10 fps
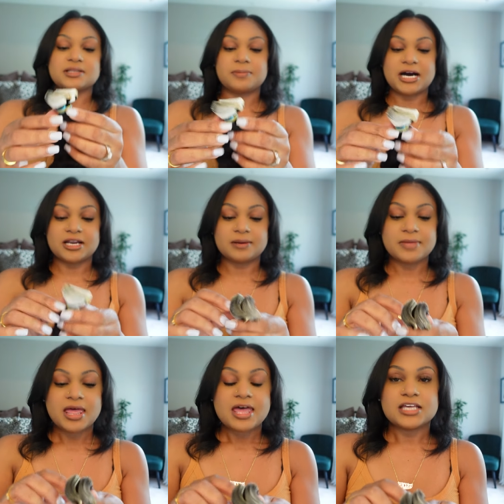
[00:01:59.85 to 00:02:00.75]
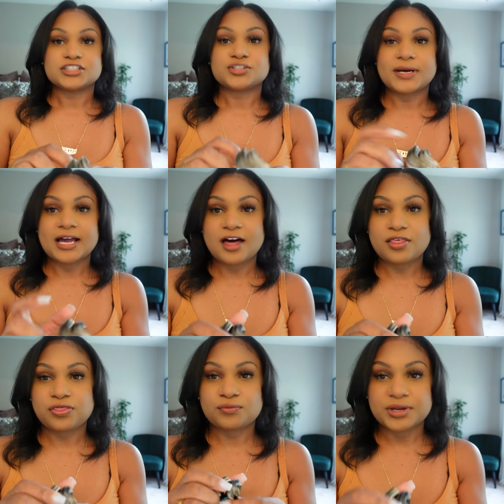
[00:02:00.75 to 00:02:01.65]
to the bottom. And so I got
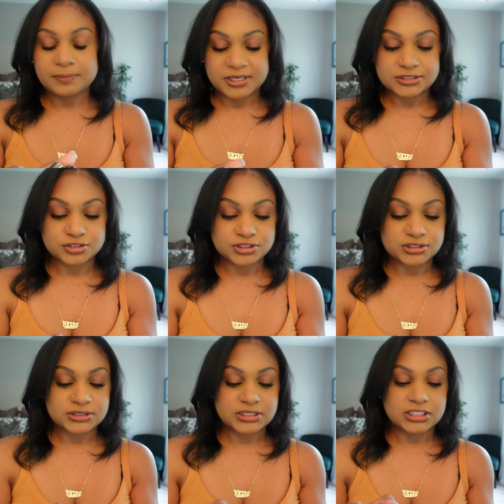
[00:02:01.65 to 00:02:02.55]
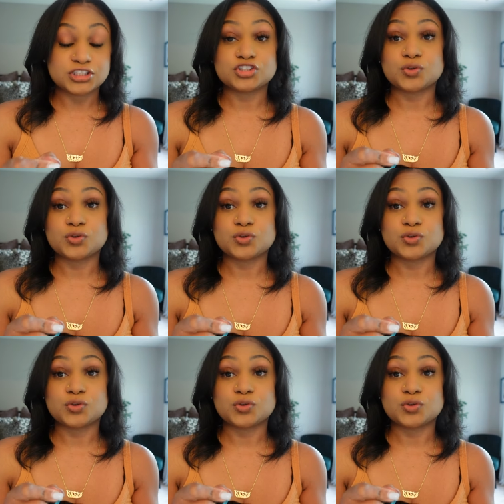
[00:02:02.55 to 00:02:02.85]
three bundles in